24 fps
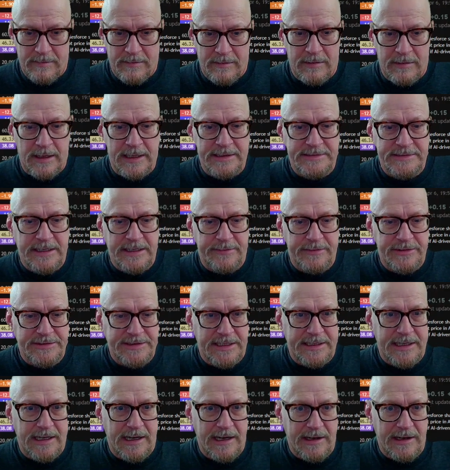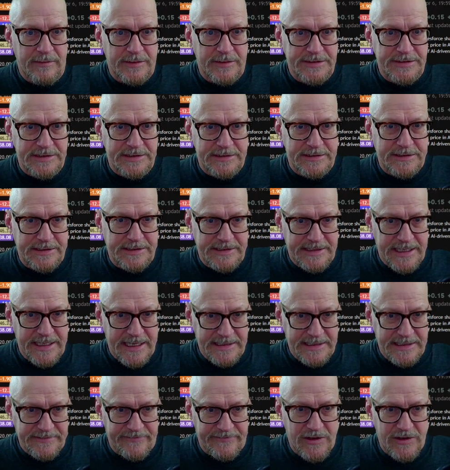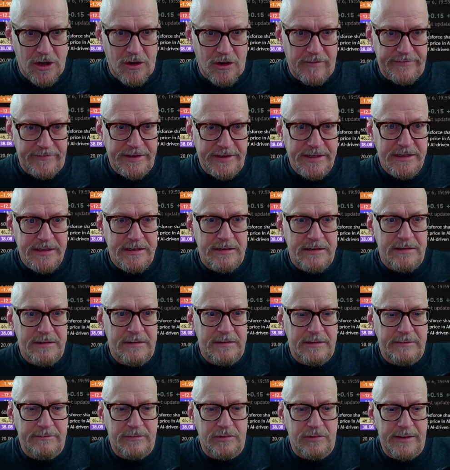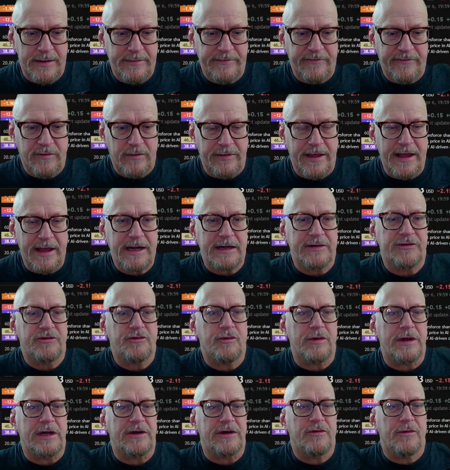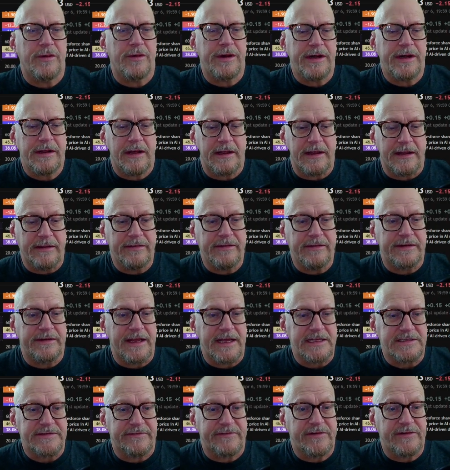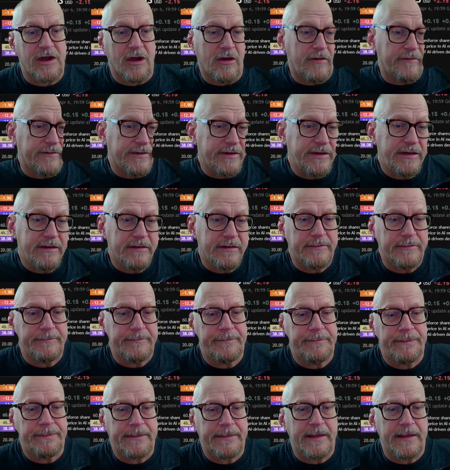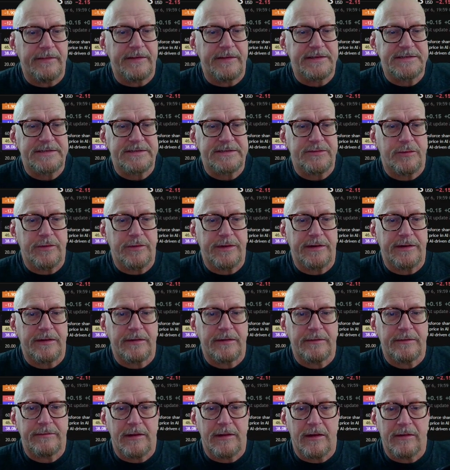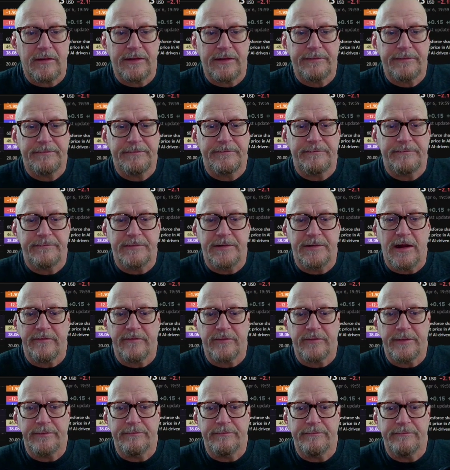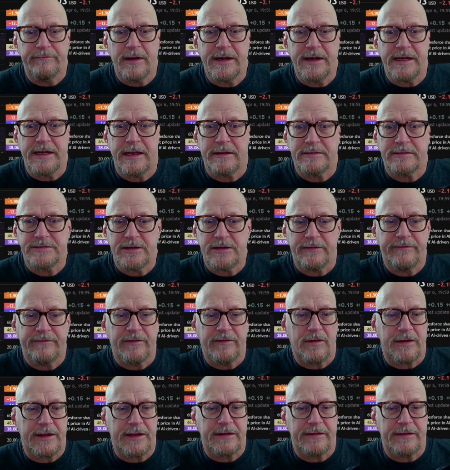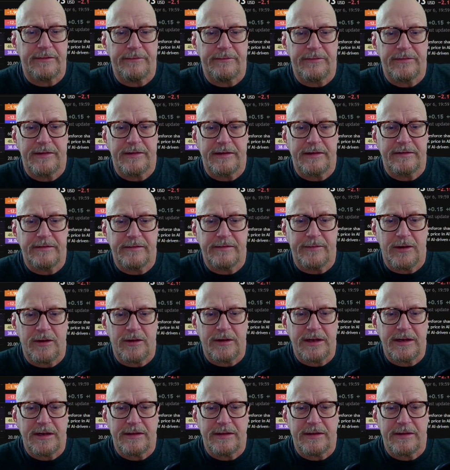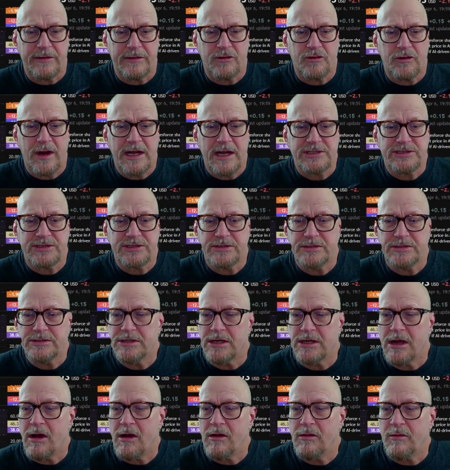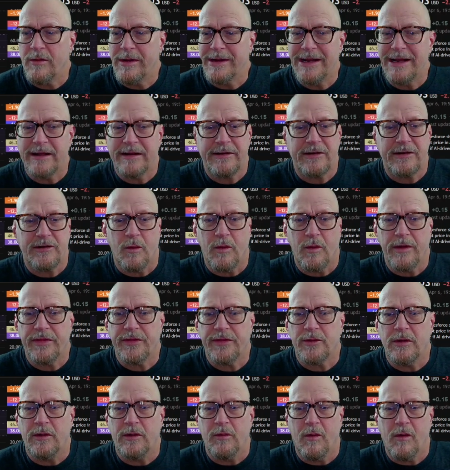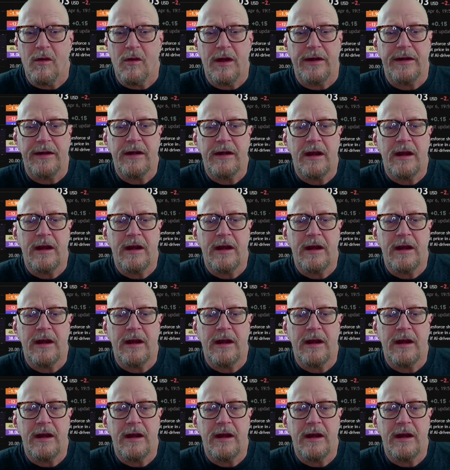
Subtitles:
Last time it was that high was the days of COVID. And right before that, in 2020, again, the days of COVID. And this is where all the government money started flowing into the market. And it crashed all the way down here to 131.